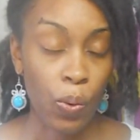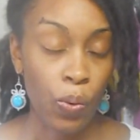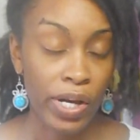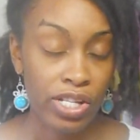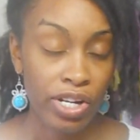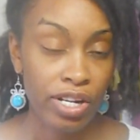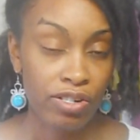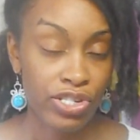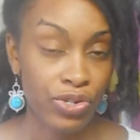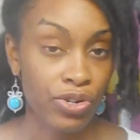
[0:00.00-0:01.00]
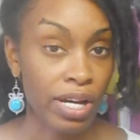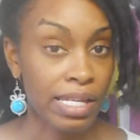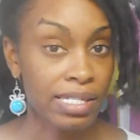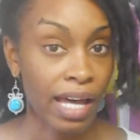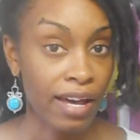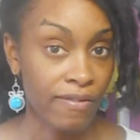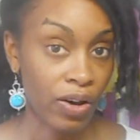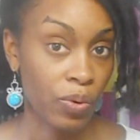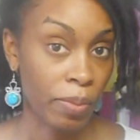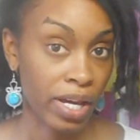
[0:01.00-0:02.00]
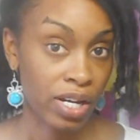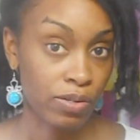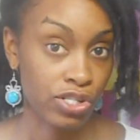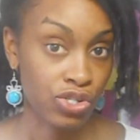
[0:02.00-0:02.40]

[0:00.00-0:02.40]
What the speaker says: When your hair is shorter, at least I found when my hair is